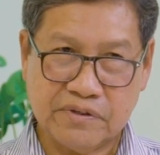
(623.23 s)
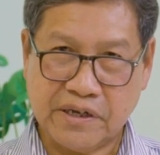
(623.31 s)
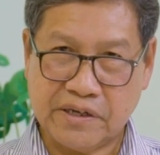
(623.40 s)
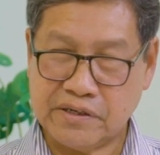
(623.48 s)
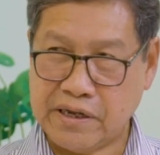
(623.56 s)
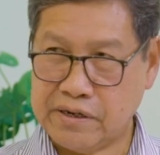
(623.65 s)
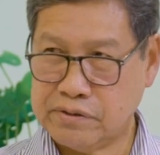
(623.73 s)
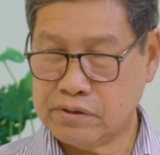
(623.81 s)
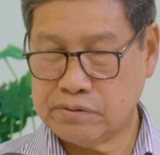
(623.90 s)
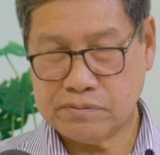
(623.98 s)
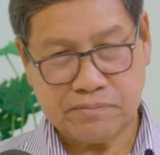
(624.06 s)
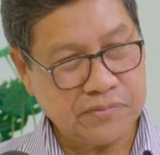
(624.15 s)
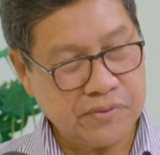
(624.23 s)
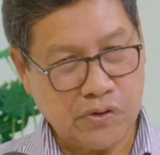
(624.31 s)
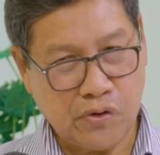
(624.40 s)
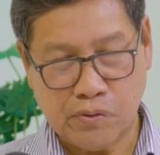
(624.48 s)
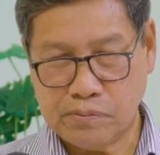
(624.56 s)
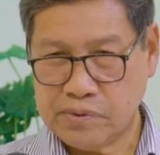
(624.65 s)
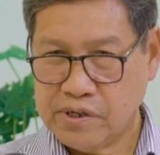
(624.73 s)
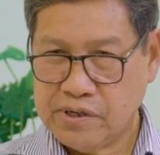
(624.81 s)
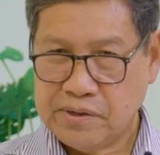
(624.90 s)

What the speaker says: And you know,